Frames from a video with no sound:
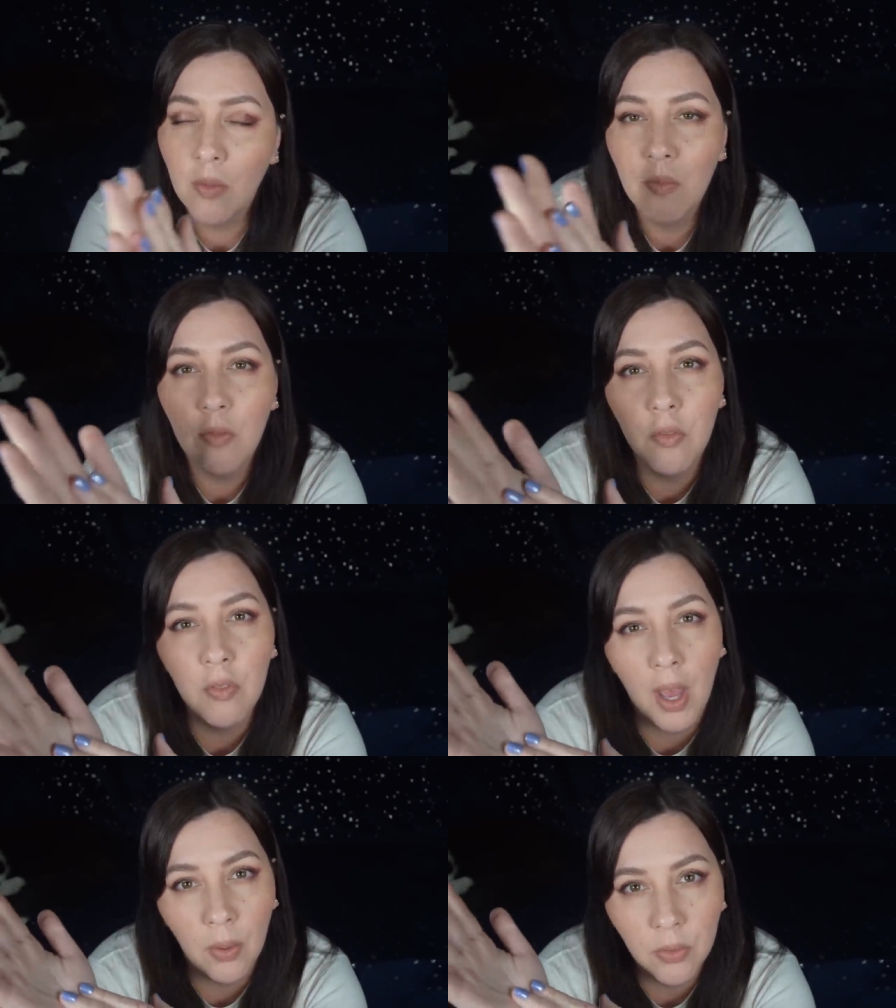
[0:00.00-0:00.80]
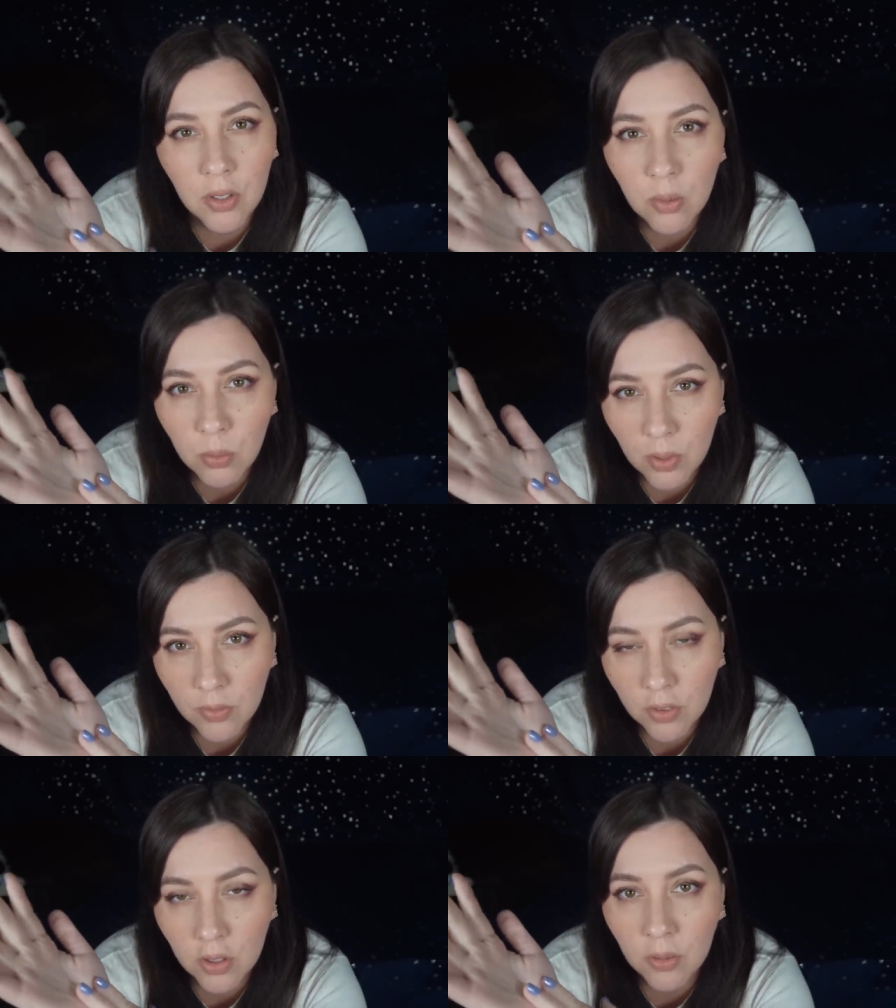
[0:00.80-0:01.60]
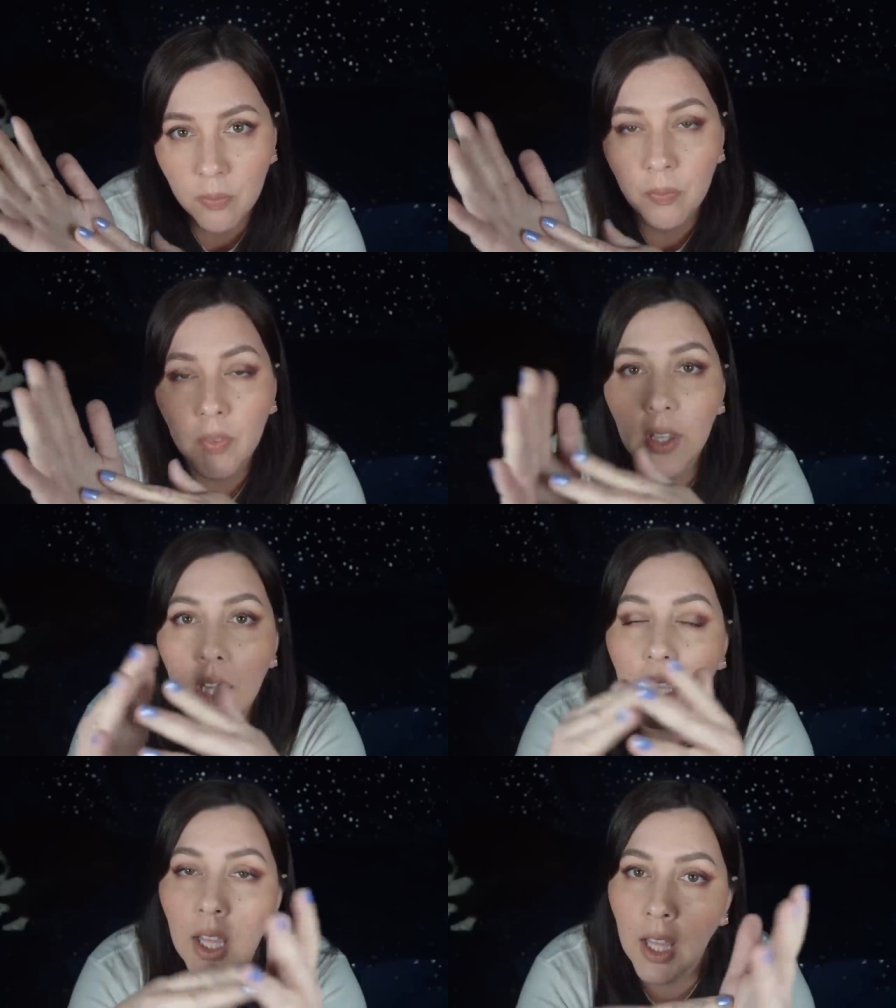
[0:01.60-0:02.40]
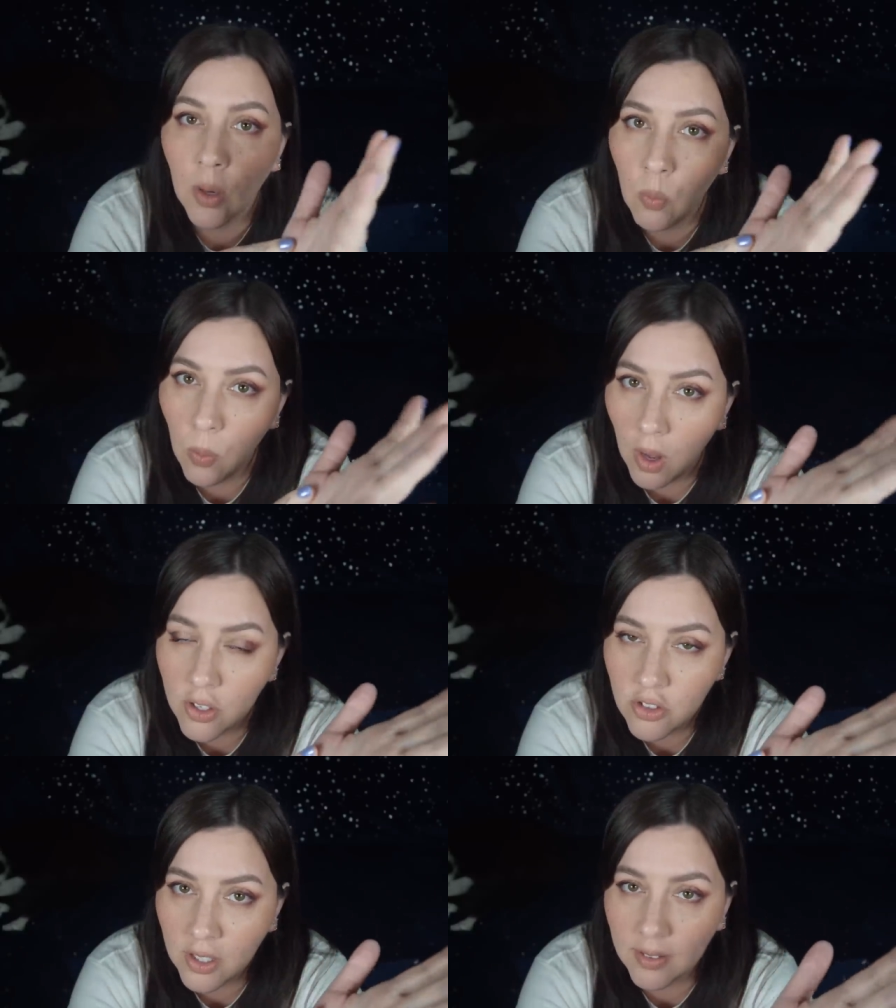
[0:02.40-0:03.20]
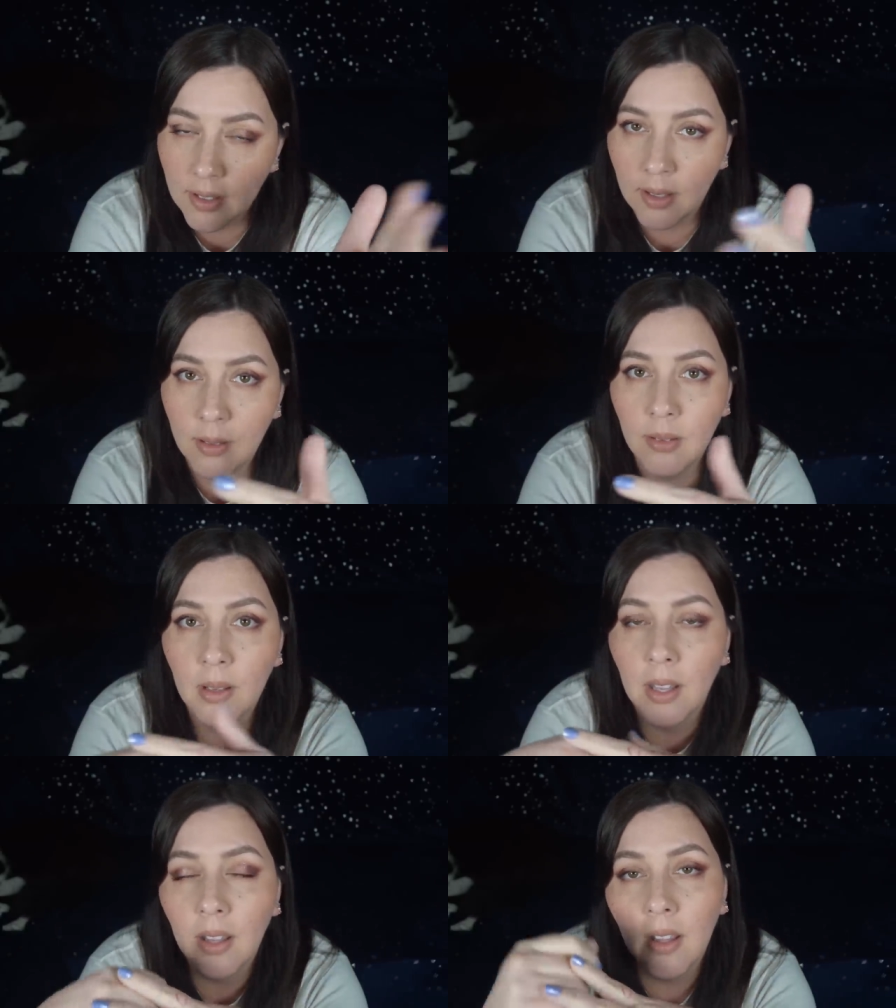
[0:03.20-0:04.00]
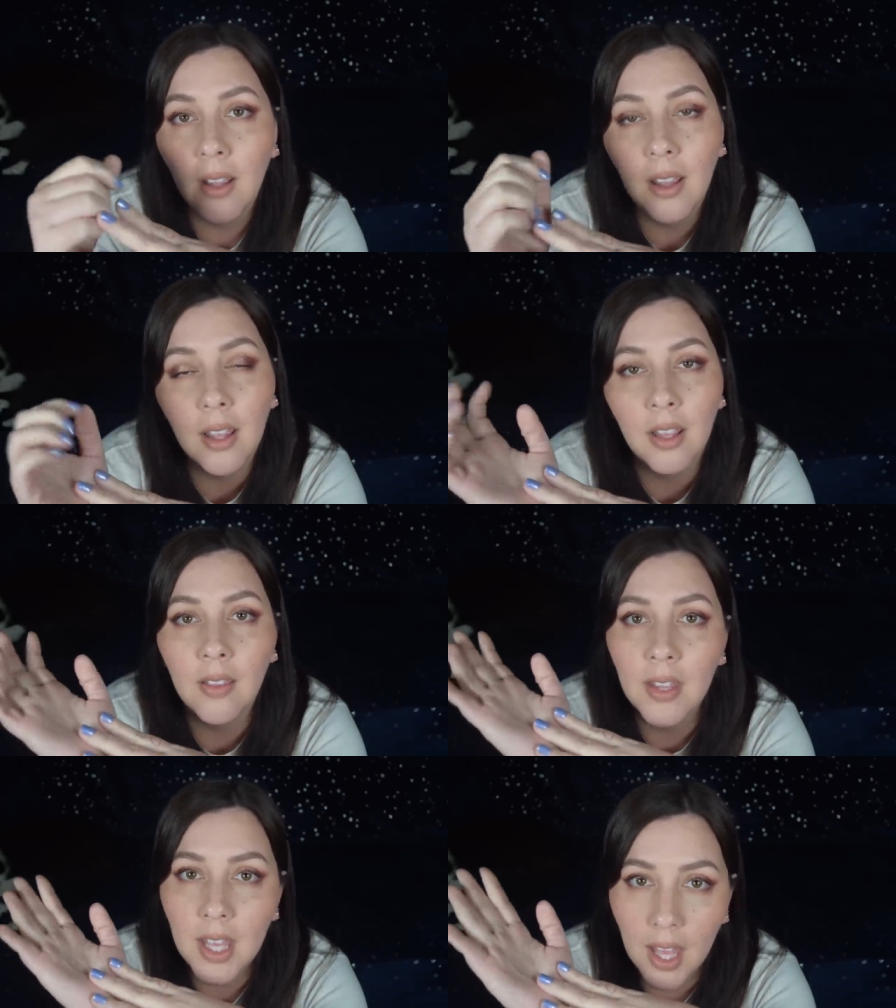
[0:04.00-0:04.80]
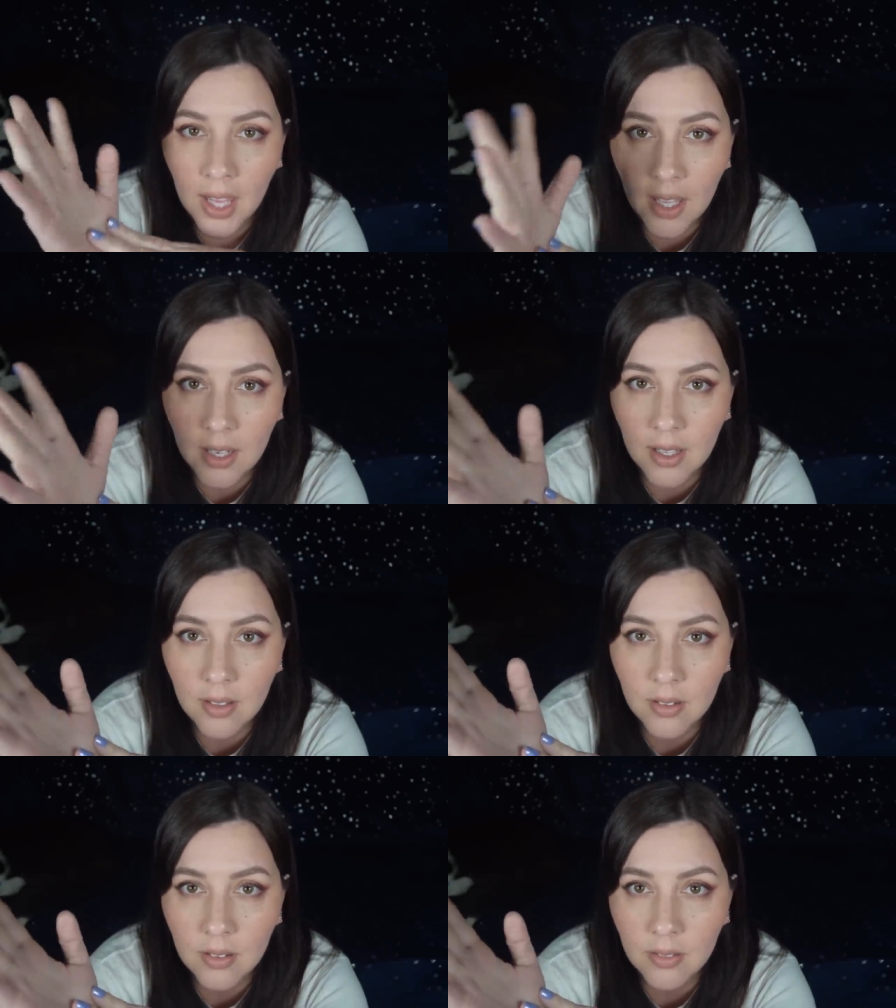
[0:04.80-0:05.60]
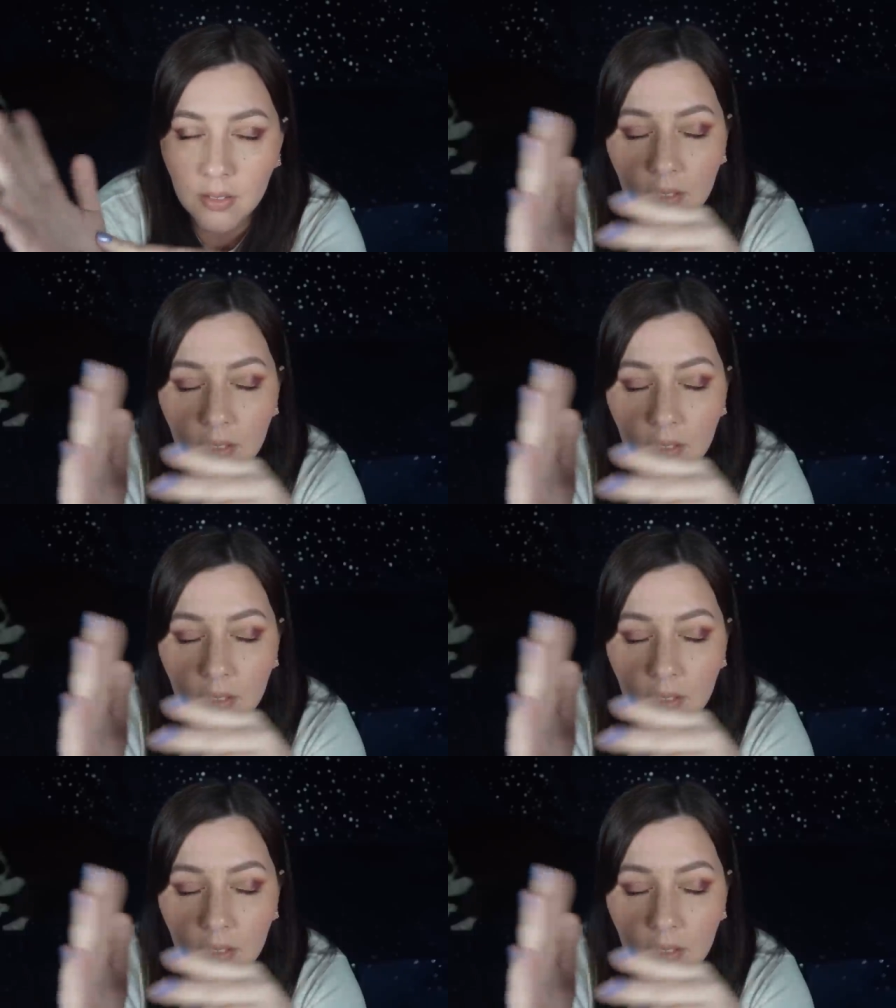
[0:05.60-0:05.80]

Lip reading: found in a river in Washington in the 80s.